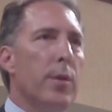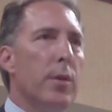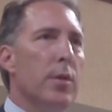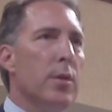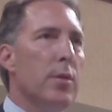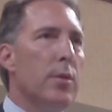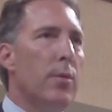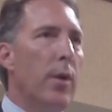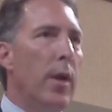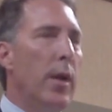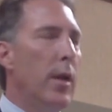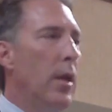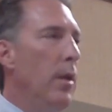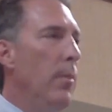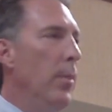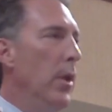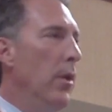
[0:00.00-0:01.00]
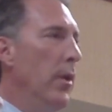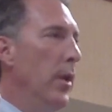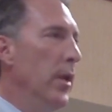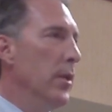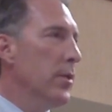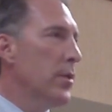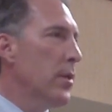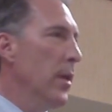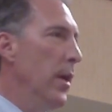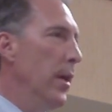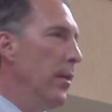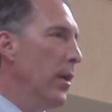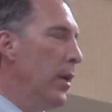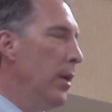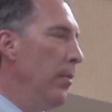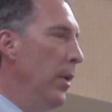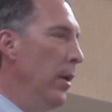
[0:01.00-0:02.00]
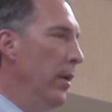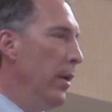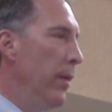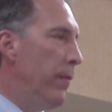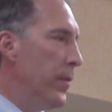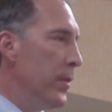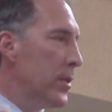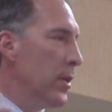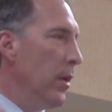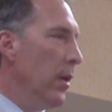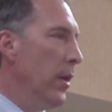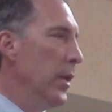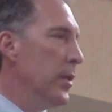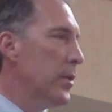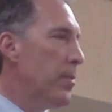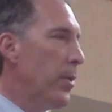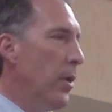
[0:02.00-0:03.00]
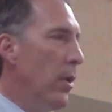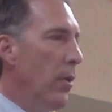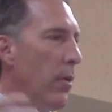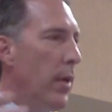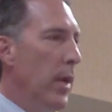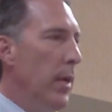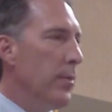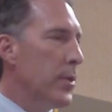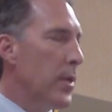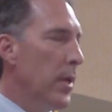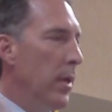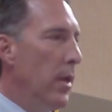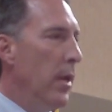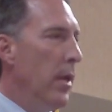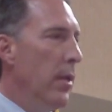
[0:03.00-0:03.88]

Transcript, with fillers: Business Ready Communities, uh, the community facilities programs, and,